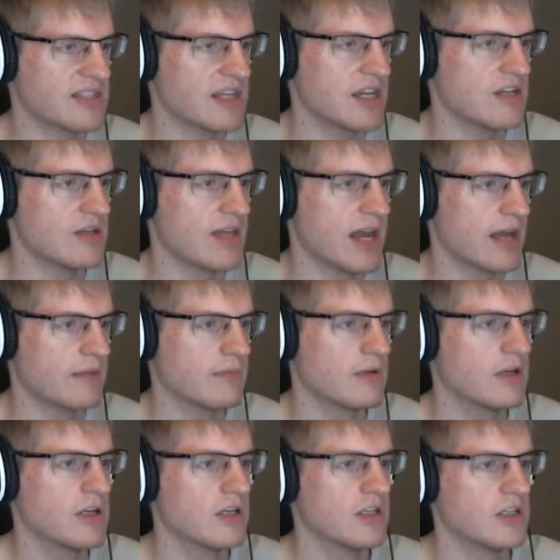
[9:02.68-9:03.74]
how you do that.
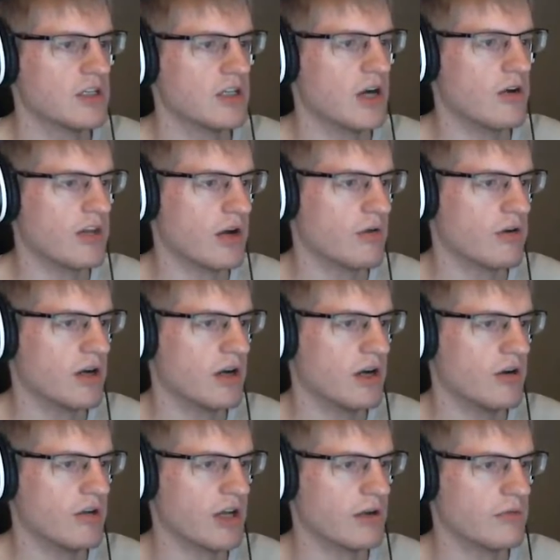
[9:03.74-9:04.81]
Oh, no.
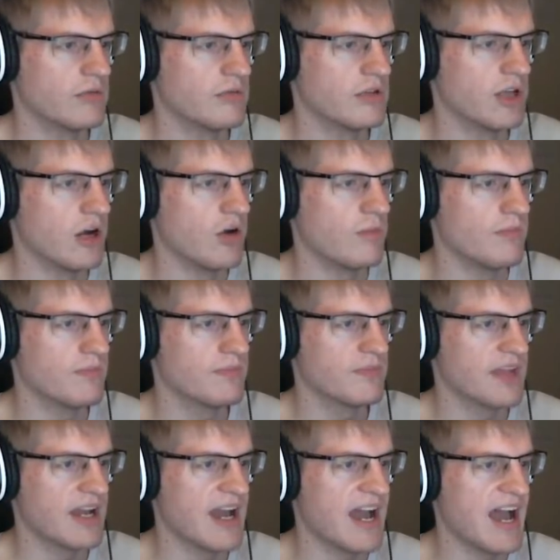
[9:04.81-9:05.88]
Oh, no. Nope.
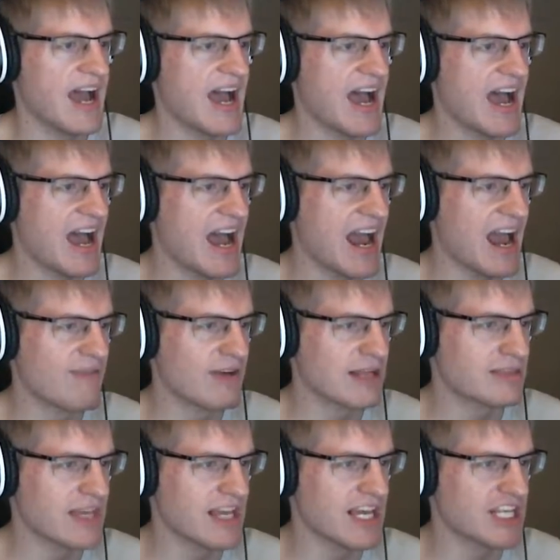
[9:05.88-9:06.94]
Ah,
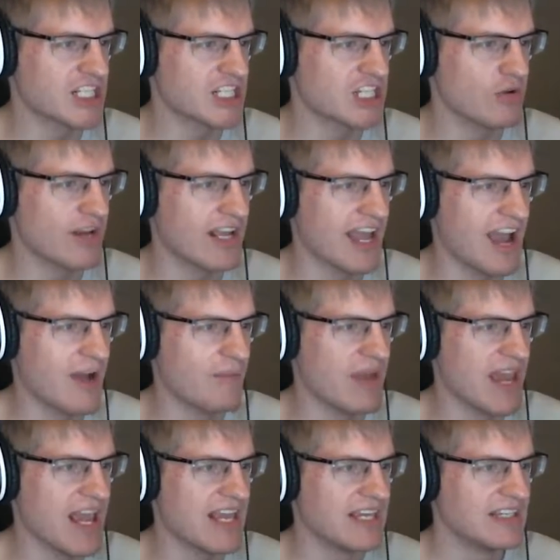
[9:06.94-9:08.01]
everything is shooting at
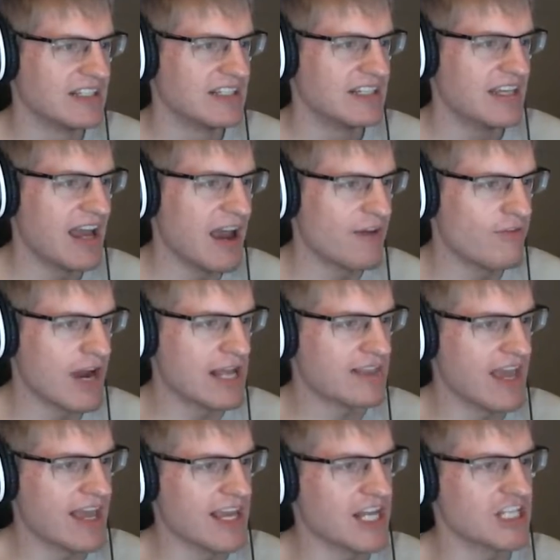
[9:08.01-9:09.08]
me.
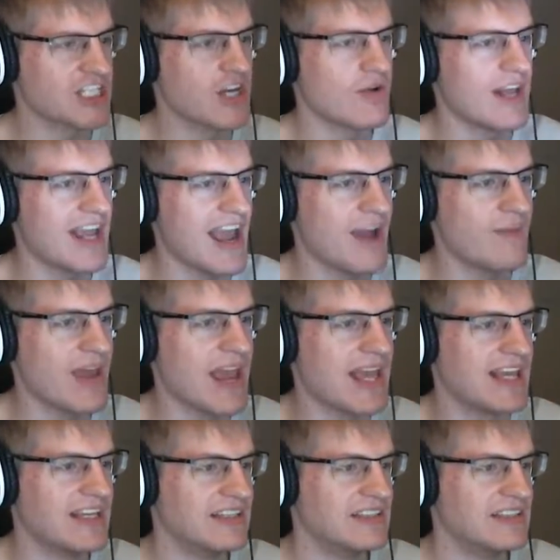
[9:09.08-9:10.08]
Everything is shooting at me.